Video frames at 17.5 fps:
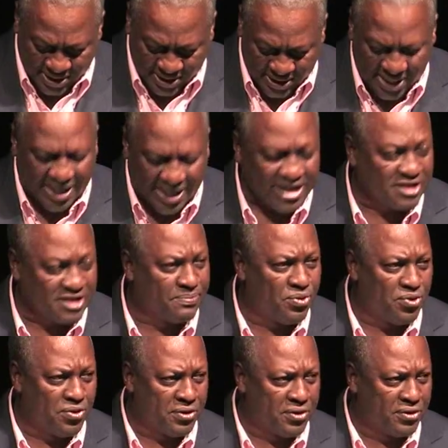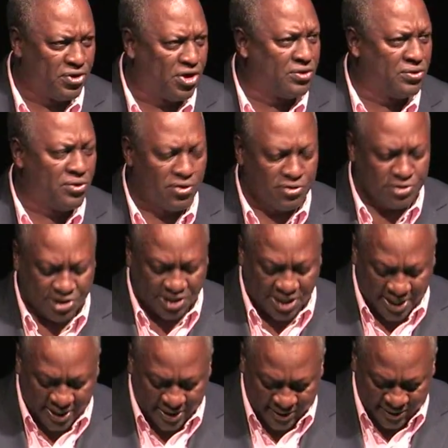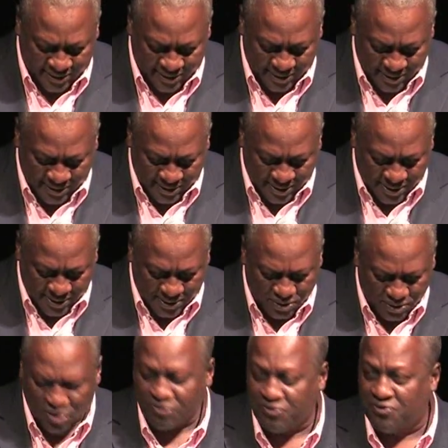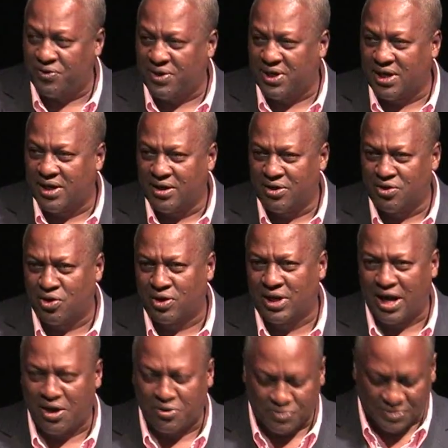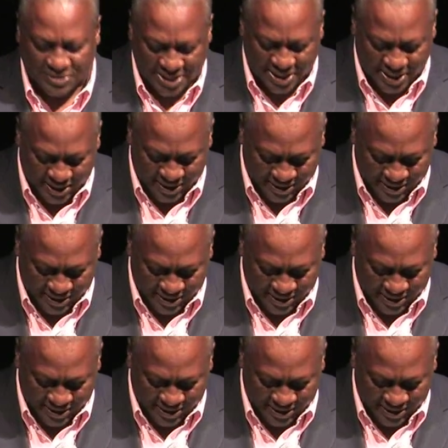that I spoke, not Gonja, not Twi, not Hausa,